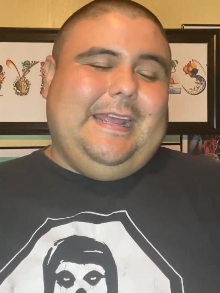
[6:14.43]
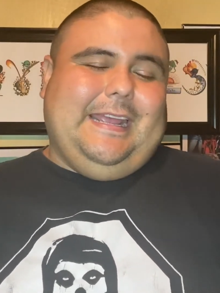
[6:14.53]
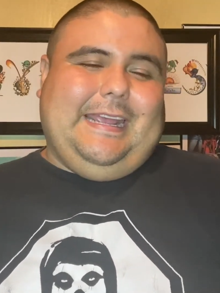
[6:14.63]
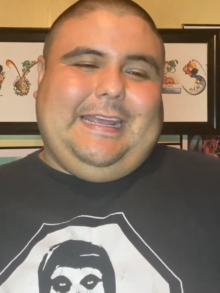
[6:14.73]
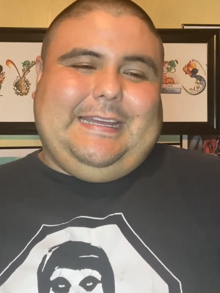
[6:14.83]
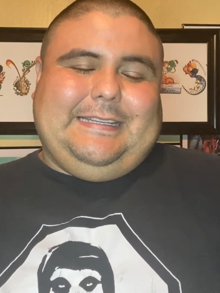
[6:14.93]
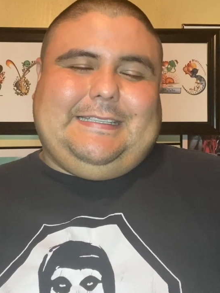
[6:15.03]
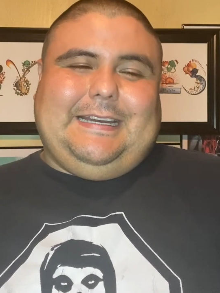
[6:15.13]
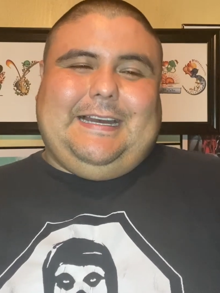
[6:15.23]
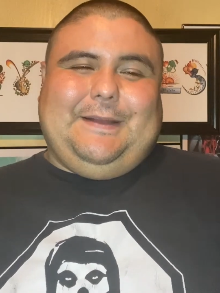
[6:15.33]
And
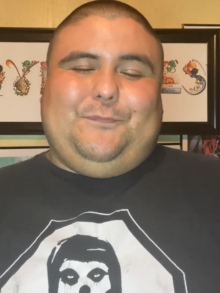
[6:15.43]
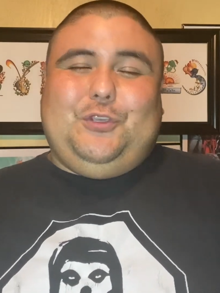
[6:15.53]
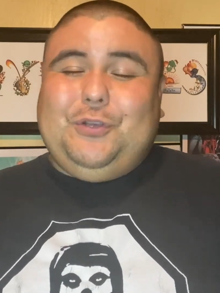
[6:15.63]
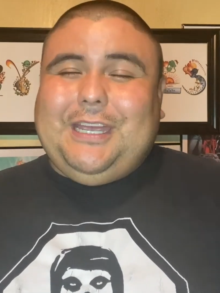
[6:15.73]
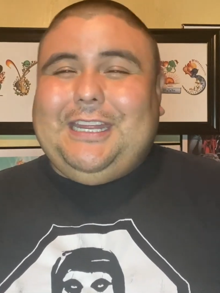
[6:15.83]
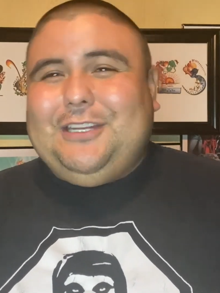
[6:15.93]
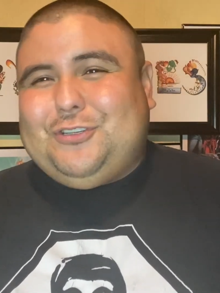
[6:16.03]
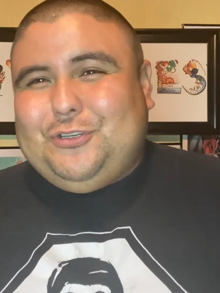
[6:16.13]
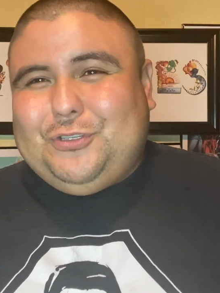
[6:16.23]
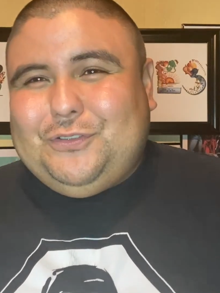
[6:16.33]
you get
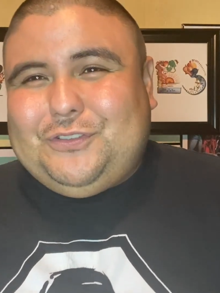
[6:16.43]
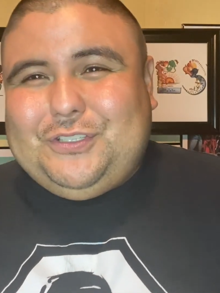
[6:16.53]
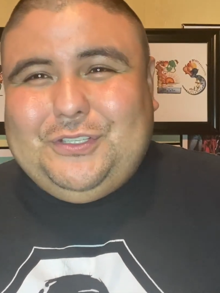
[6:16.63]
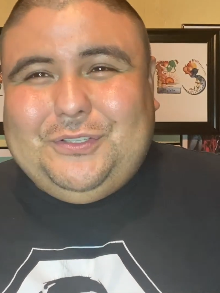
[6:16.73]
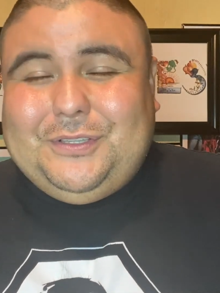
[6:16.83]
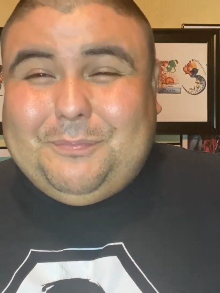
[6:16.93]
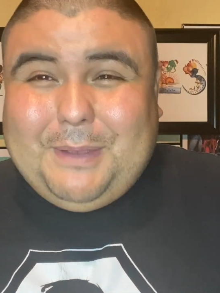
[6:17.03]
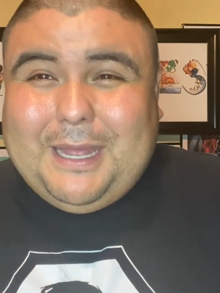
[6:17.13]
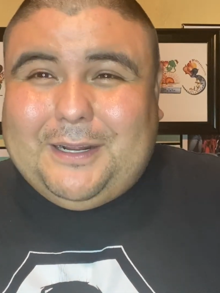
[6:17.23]
introduced to the bad